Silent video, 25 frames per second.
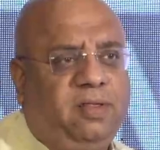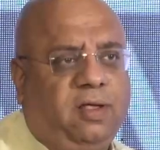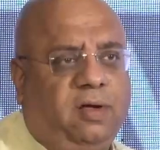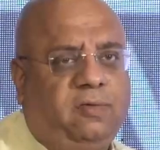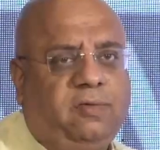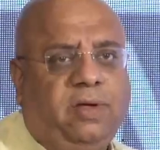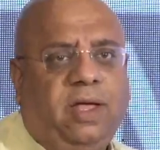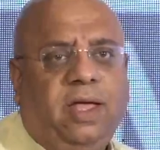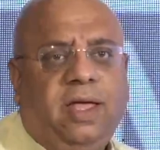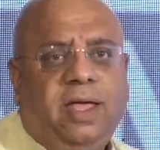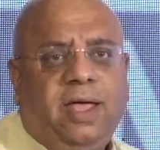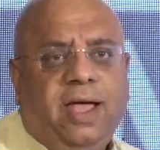of
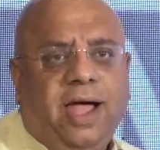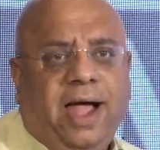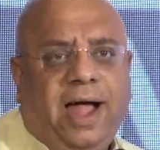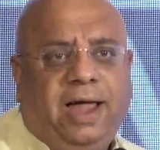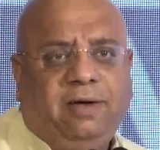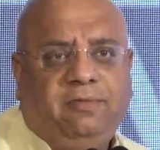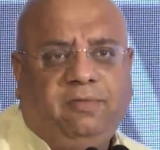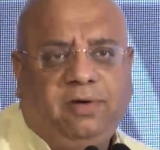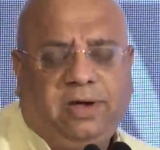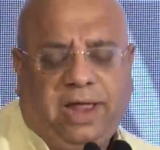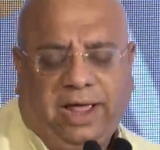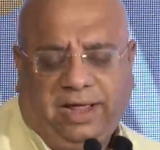
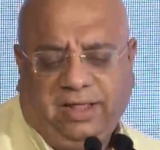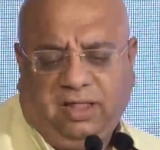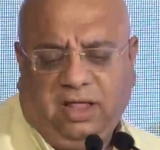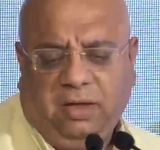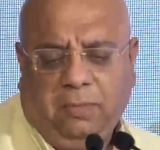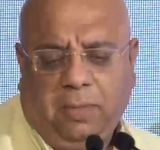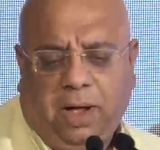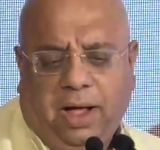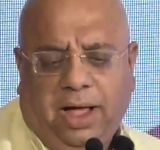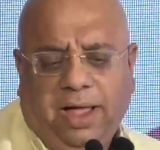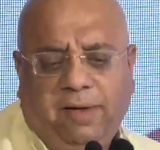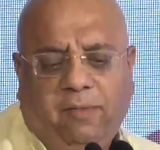
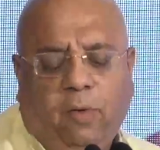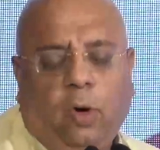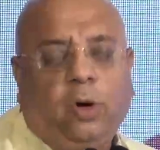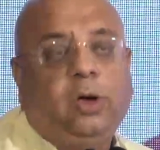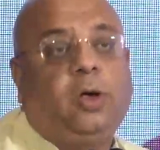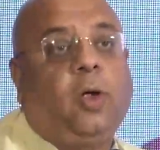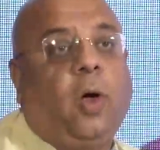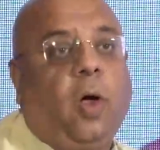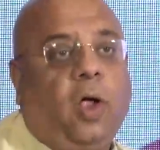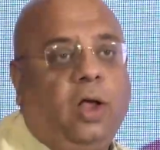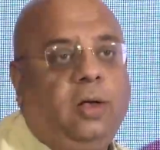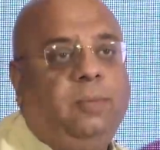advertising. I want
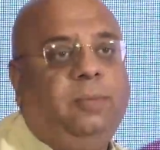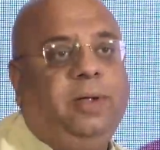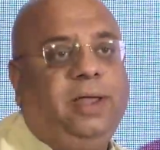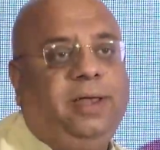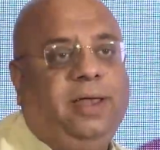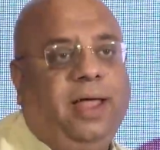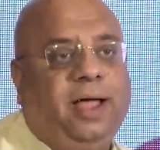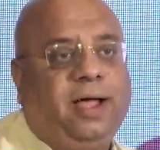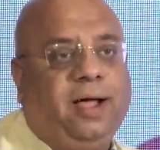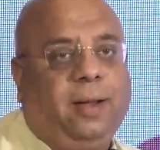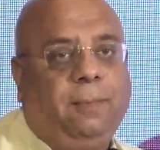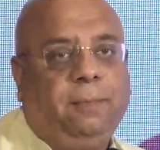all
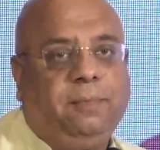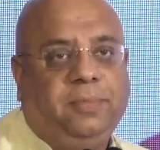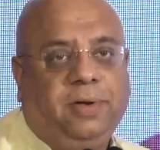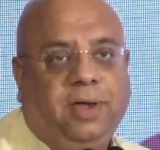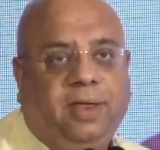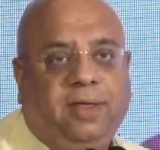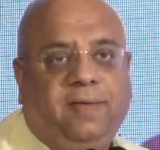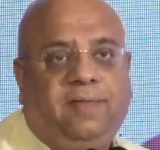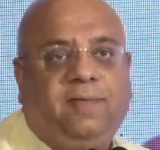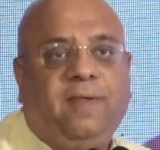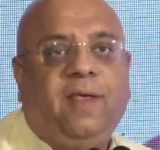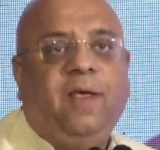media
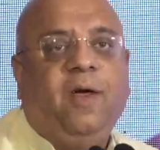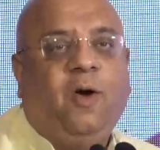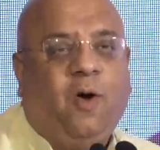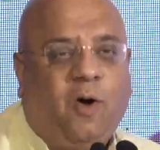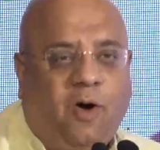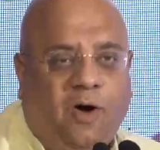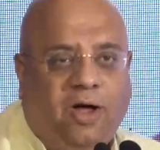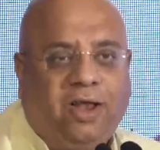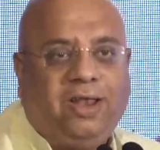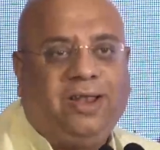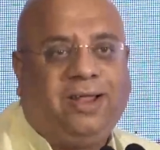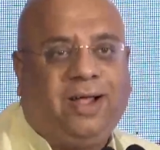companies,
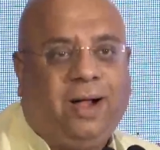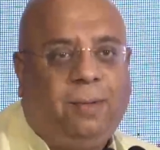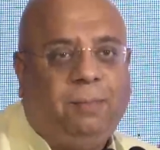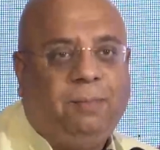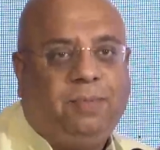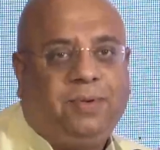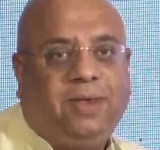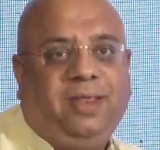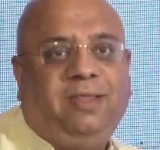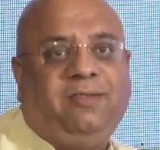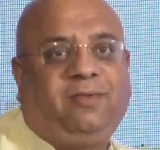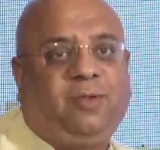all
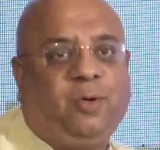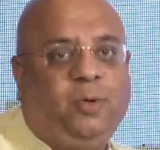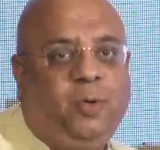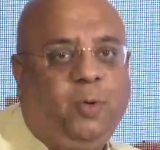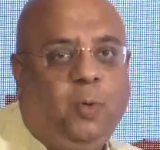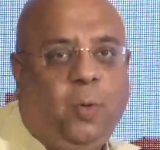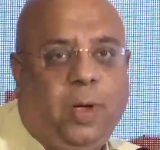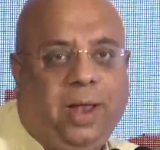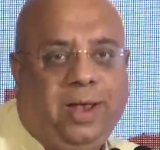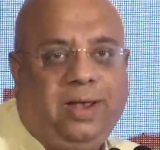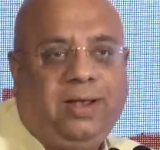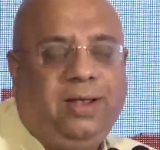companies to do
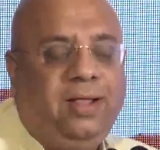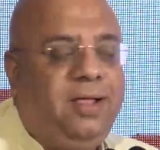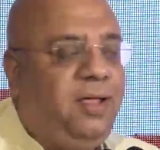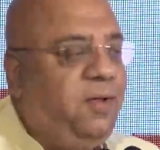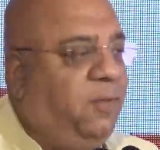well,